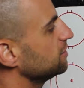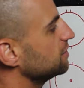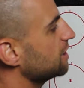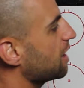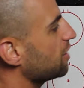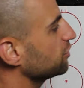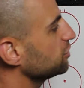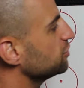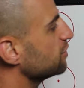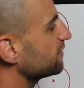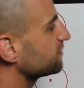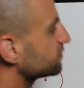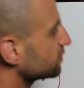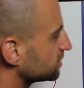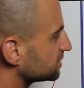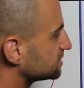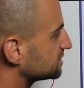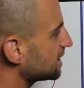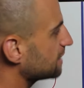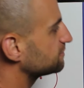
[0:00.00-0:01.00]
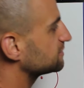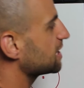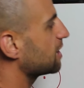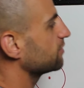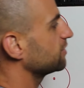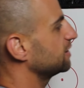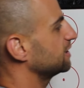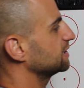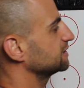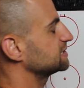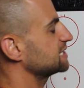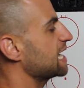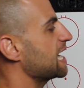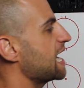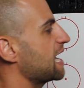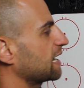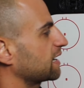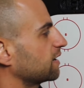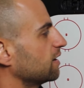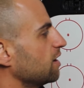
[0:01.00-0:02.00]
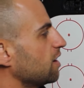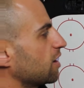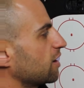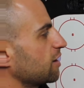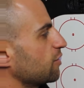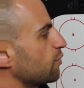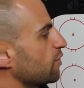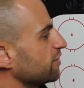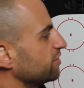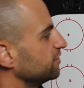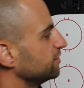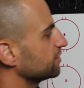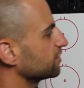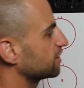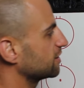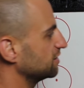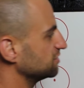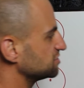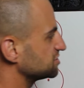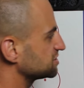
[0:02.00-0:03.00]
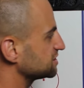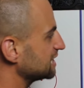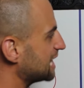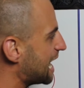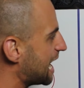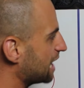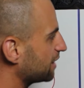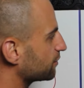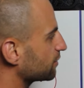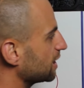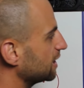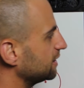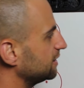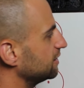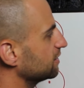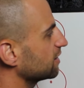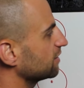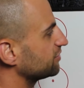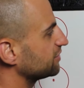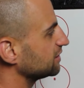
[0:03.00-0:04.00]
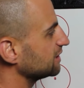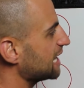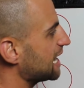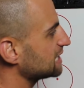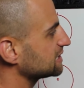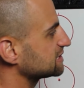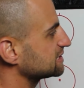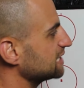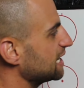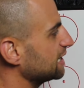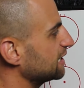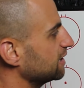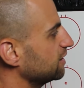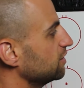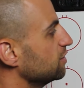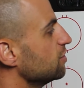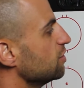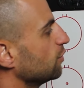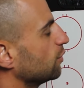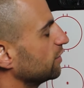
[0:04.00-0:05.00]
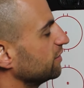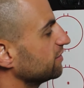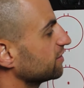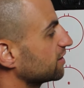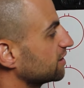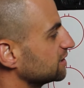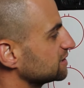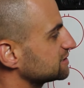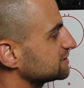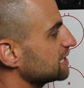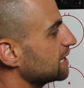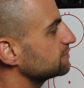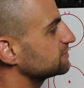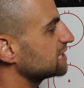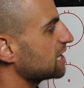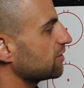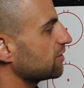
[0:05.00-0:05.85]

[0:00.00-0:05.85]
now you have to step down and attack. All right, whether you're going to slide right here at the last second, whether you're going to step